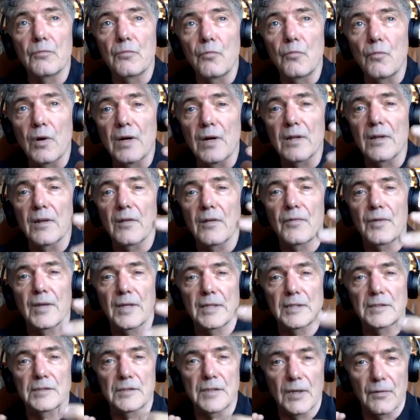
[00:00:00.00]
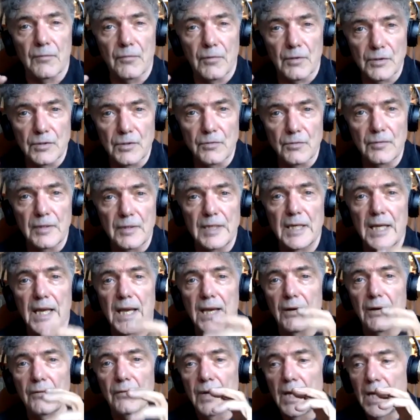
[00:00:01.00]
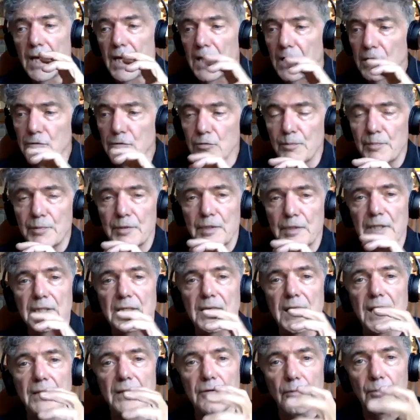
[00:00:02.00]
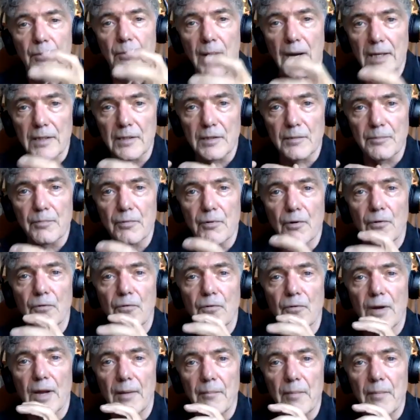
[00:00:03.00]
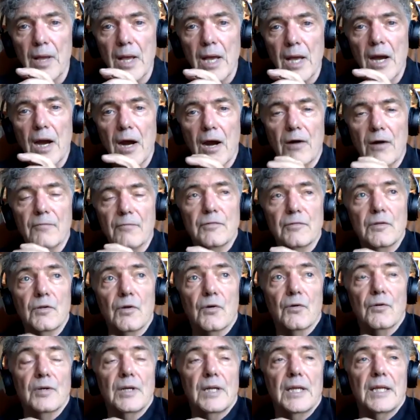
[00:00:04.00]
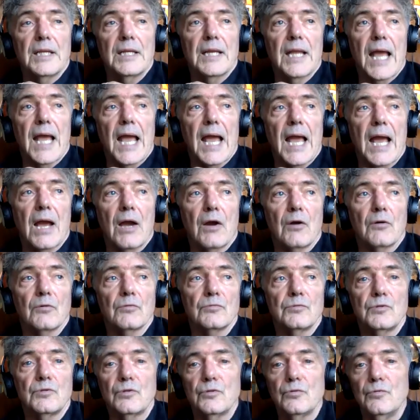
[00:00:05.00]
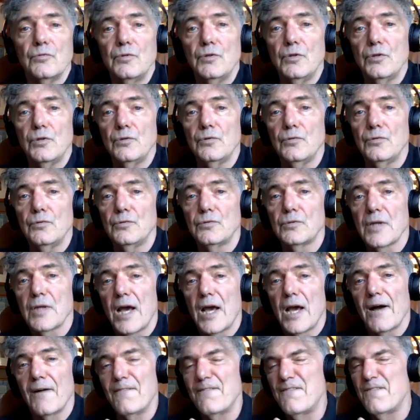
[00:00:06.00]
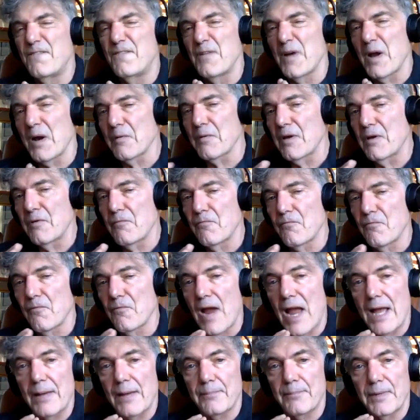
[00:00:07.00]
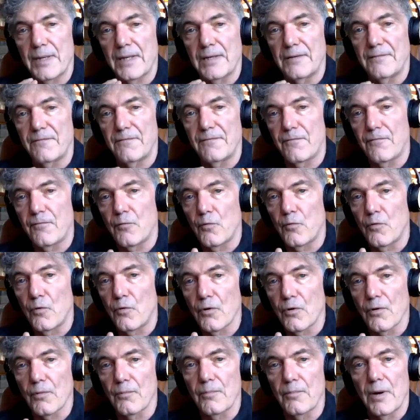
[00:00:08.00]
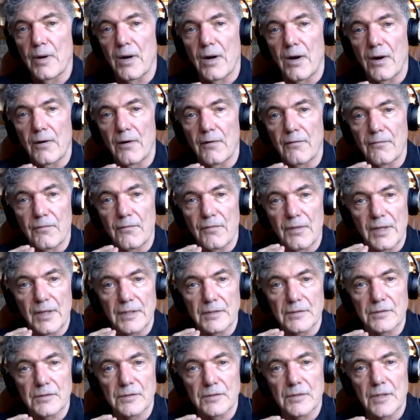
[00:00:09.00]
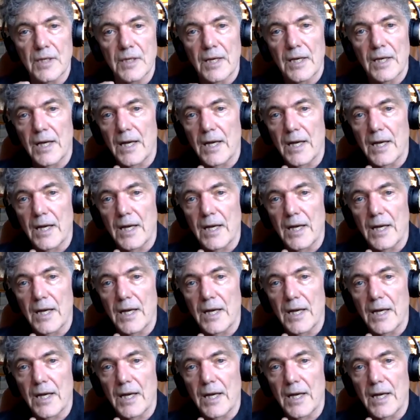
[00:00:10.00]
one of the things that we're doing now is we're putting together a pilot program of learning how to use a very rapid form of this